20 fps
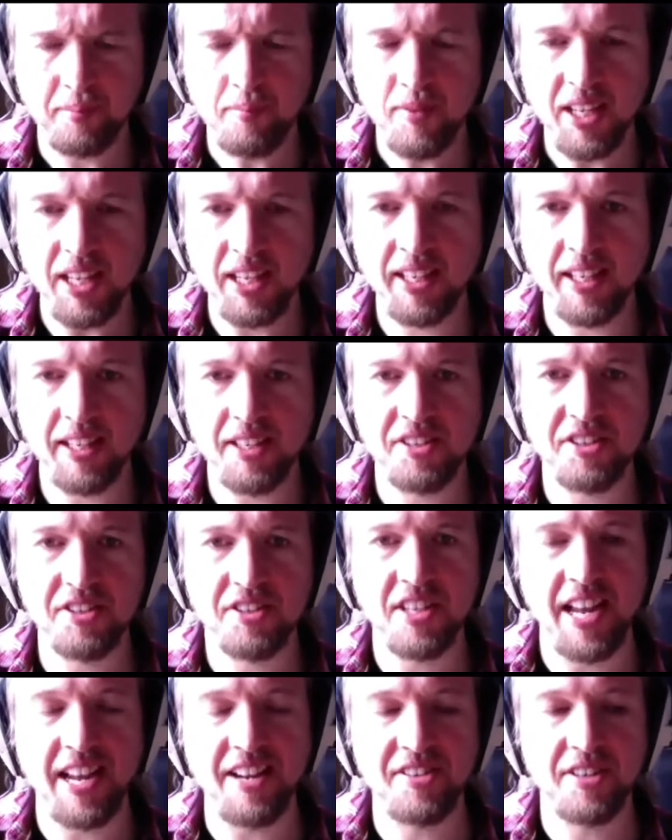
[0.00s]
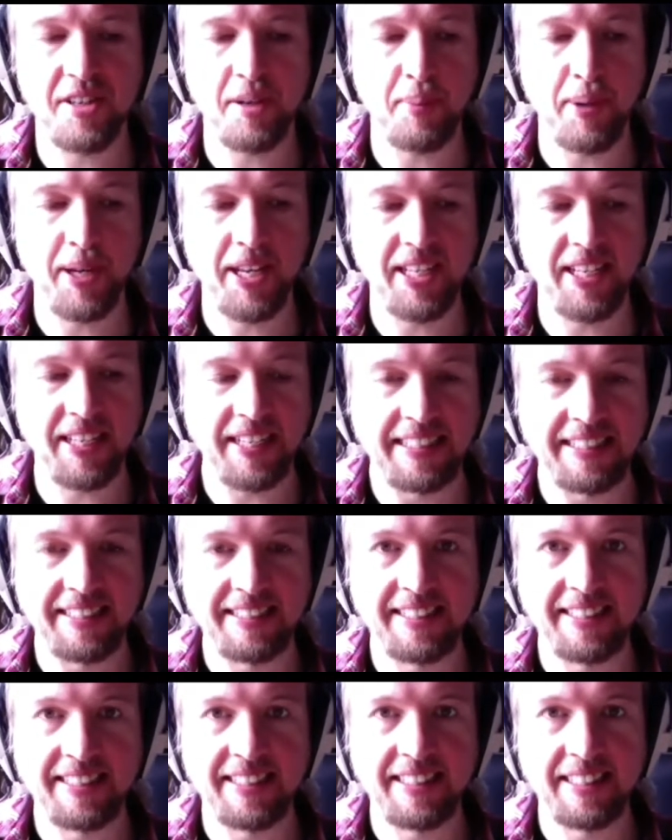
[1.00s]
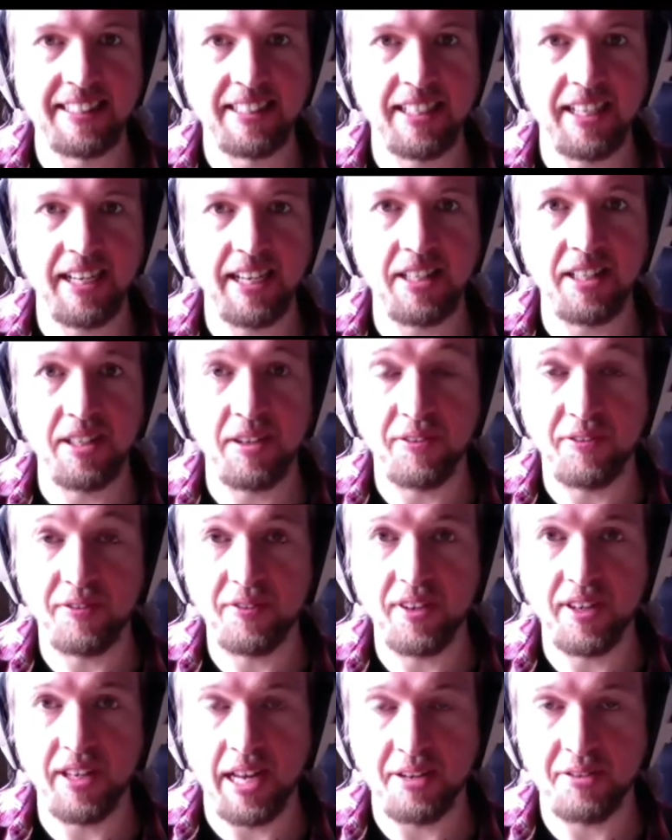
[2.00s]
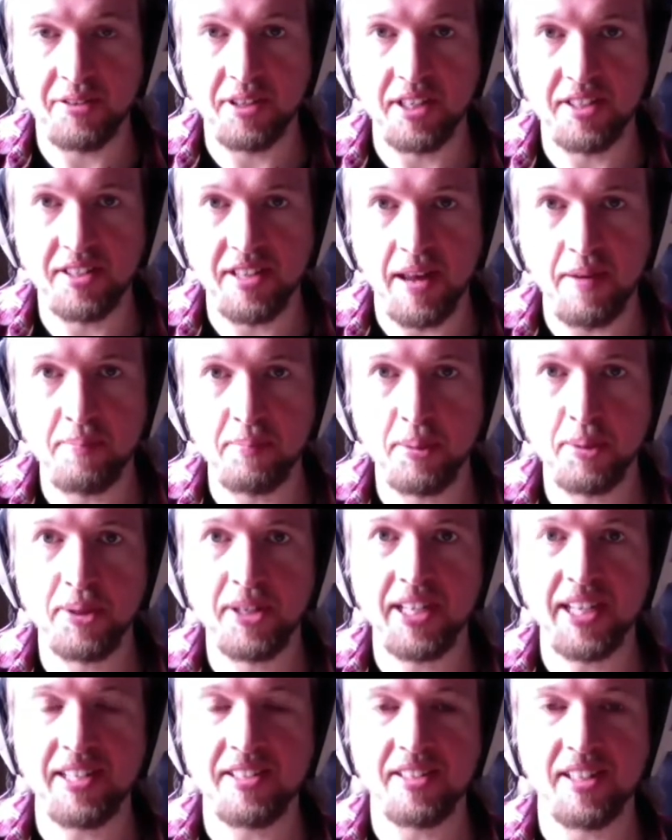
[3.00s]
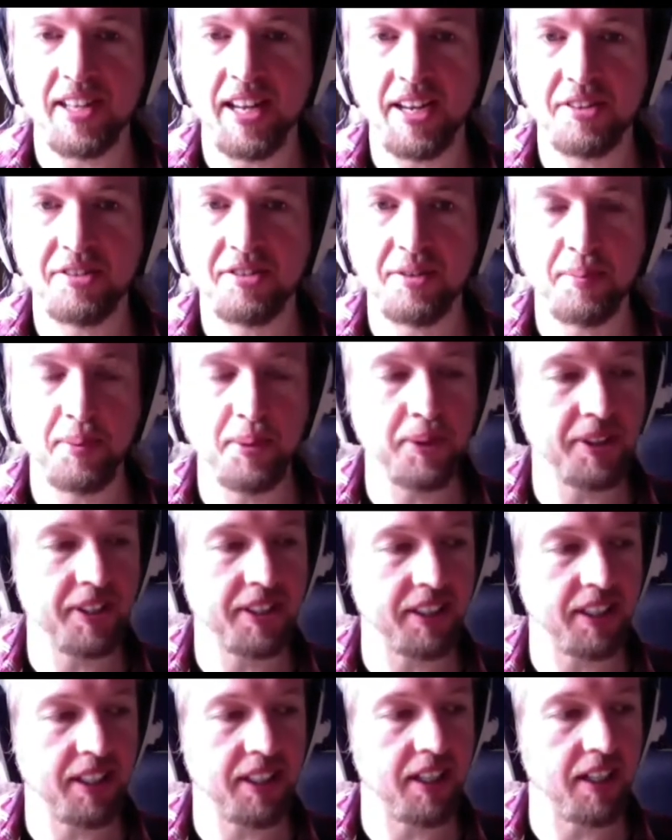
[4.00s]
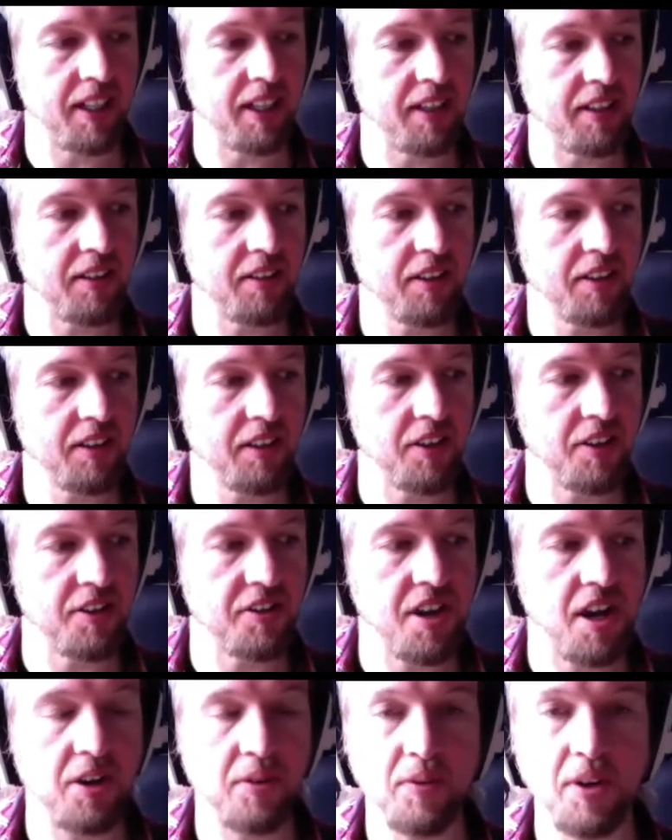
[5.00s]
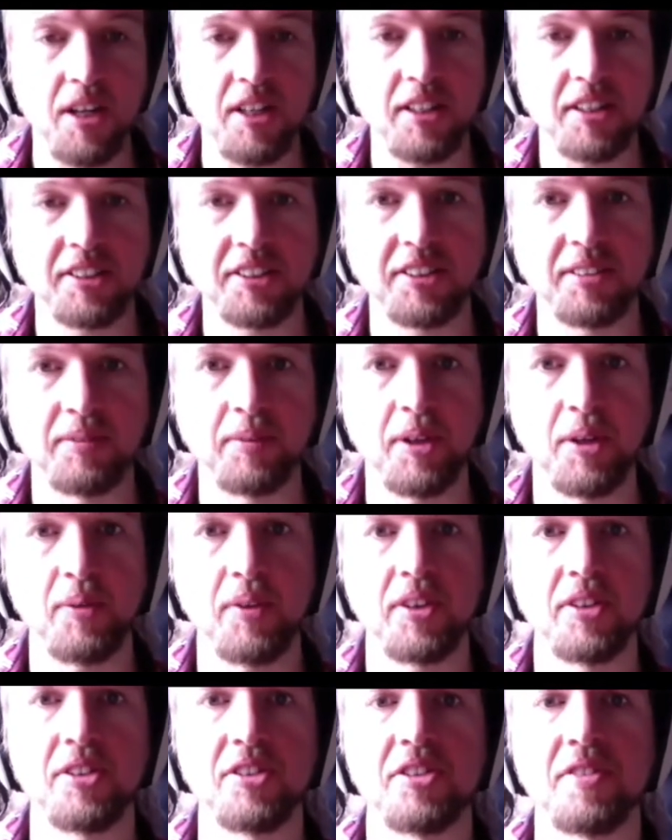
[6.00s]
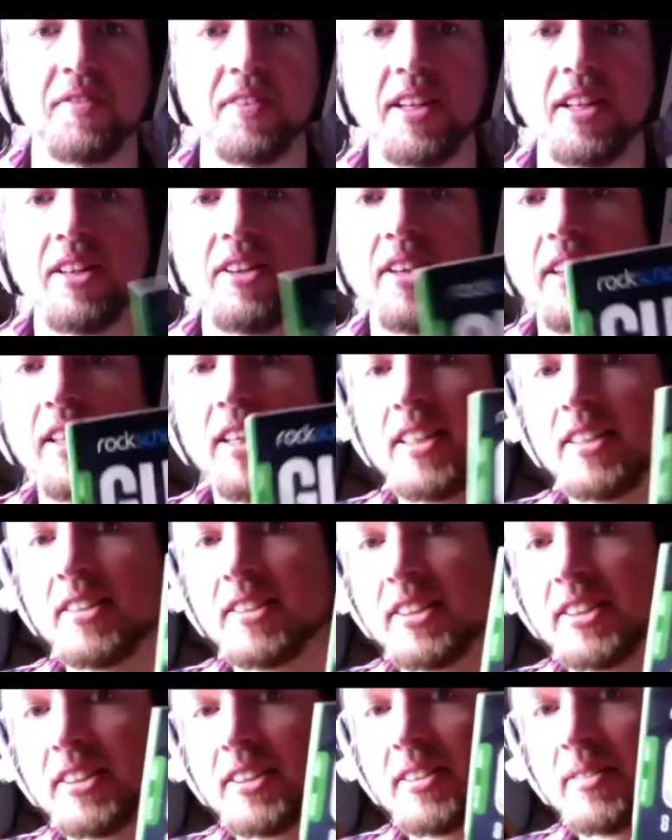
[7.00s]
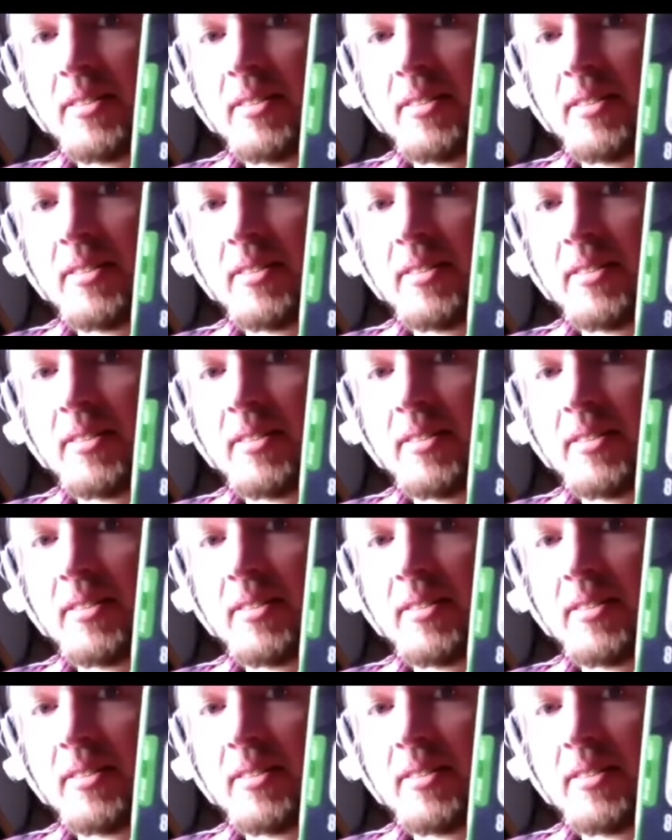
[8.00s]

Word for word: Now, this doesn't actually appear in the, the actual exam book, it's an extra book, uh, various hot rocks. My one looks something like this.